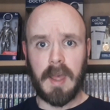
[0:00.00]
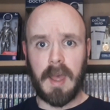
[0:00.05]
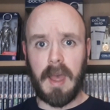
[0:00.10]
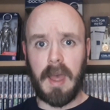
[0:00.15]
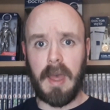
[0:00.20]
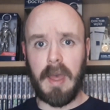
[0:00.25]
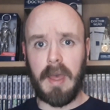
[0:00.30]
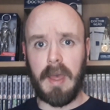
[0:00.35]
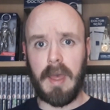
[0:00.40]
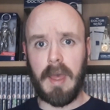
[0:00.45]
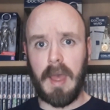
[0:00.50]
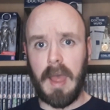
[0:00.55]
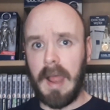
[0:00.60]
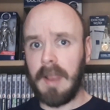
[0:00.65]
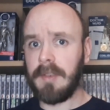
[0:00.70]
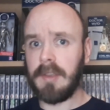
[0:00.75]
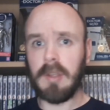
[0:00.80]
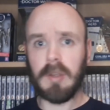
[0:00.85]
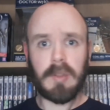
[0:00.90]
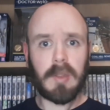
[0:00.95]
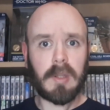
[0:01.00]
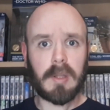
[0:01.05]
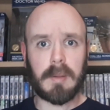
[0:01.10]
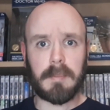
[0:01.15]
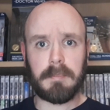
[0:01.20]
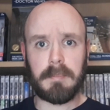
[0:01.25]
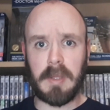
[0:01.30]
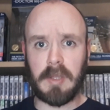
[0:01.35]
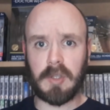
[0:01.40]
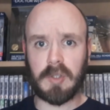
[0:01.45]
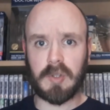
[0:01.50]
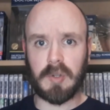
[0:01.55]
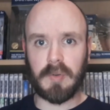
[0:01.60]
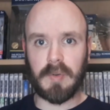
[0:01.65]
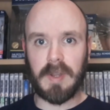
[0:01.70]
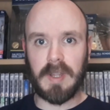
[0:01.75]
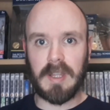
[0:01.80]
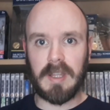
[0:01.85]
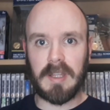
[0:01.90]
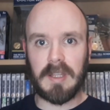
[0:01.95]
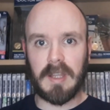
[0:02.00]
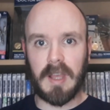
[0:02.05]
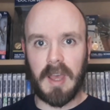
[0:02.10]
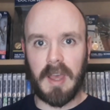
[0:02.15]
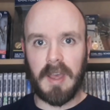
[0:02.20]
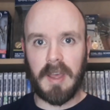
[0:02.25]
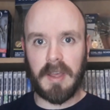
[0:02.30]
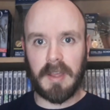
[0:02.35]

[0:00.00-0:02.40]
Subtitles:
And the other mystery